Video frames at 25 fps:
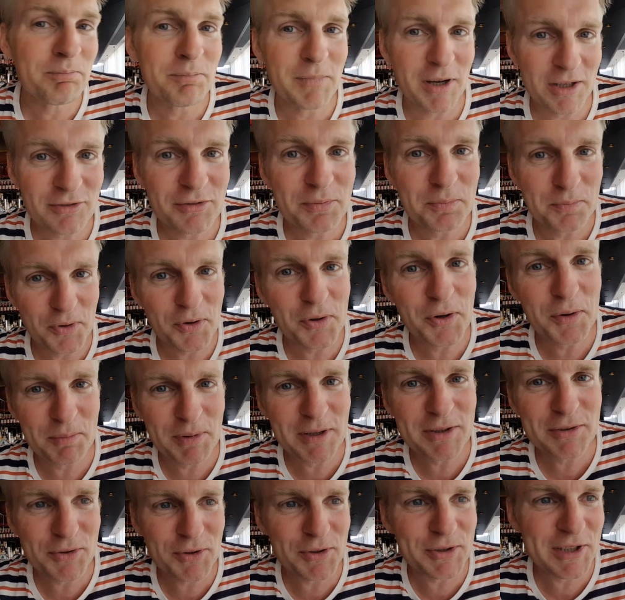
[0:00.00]
much more
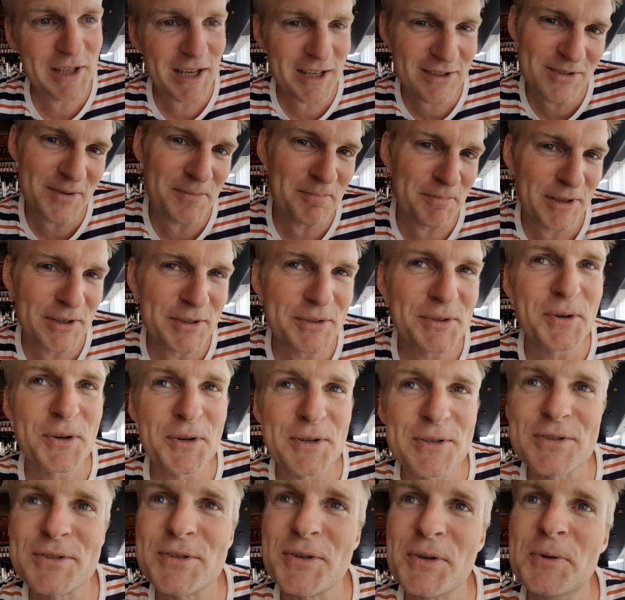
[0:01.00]
Bitcoin Cash and
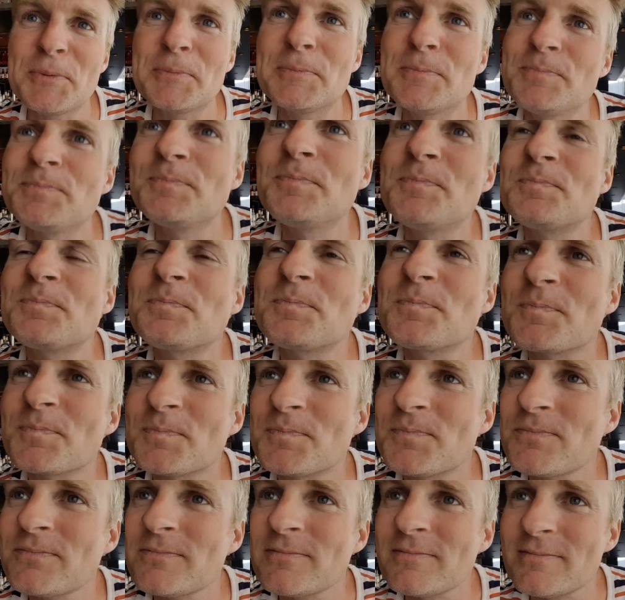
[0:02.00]
Bitcoin. So
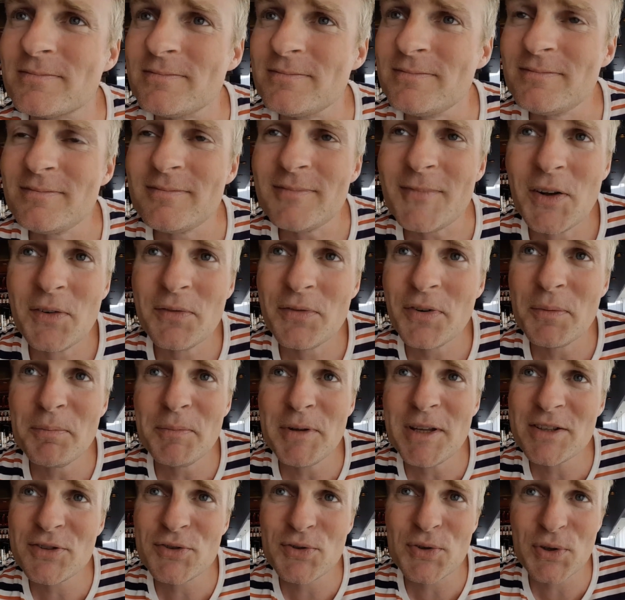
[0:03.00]
for
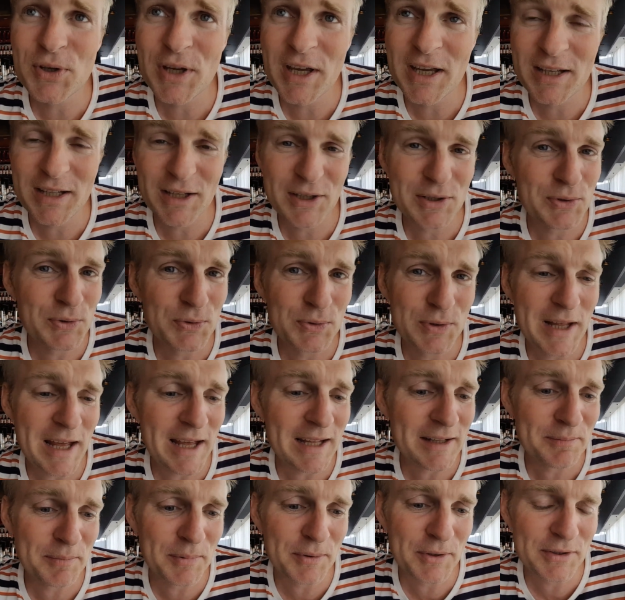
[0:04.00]
me, it's okay they do
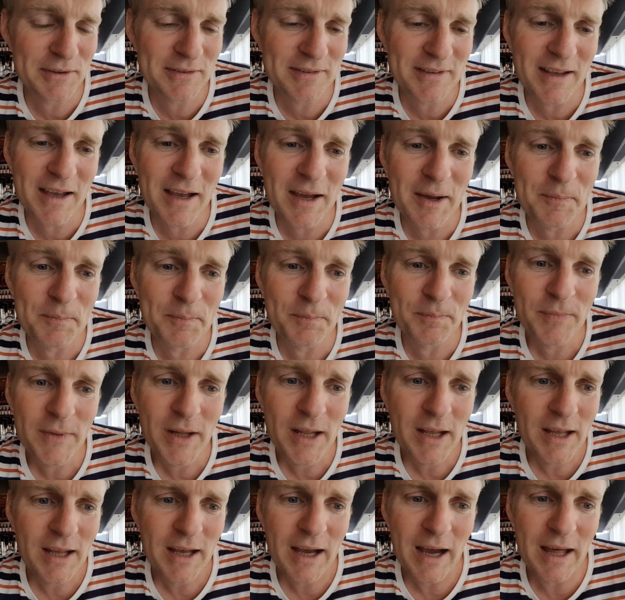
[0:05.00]
that. But I
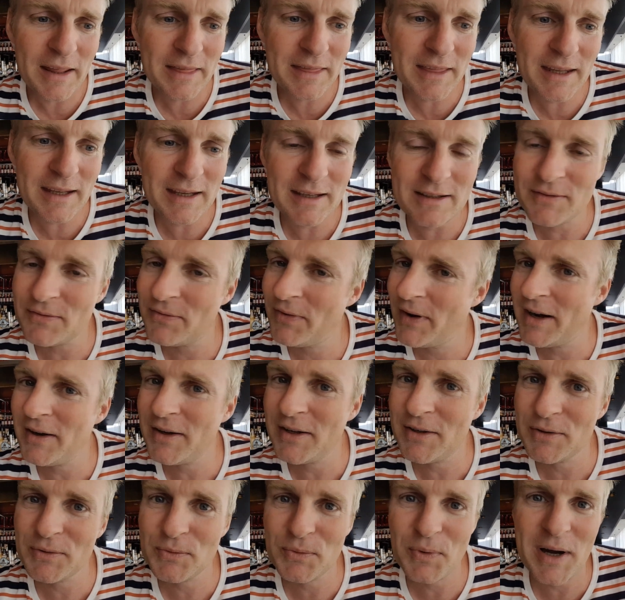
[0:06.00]
think it's
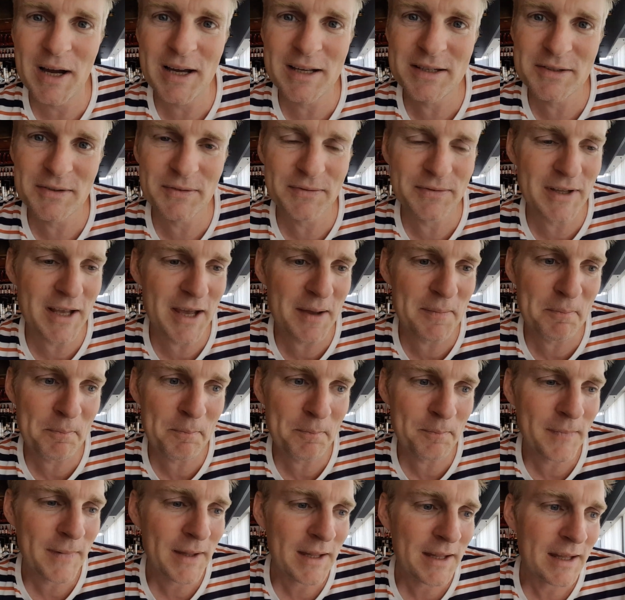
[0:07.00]
very unwise of
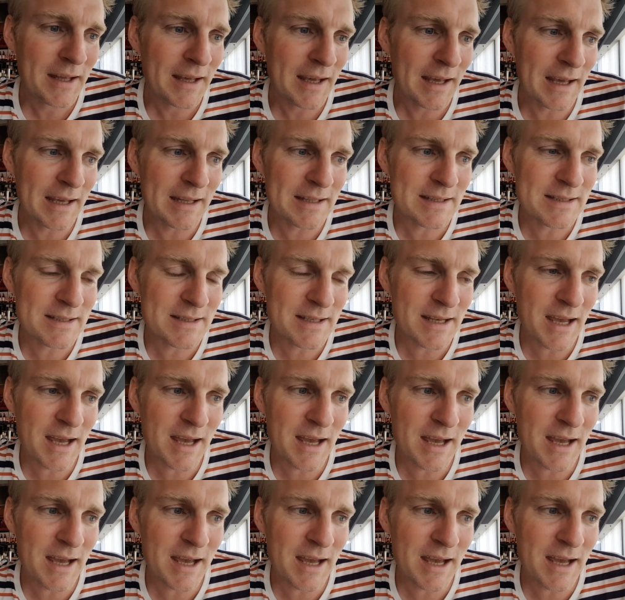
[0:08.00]
them. And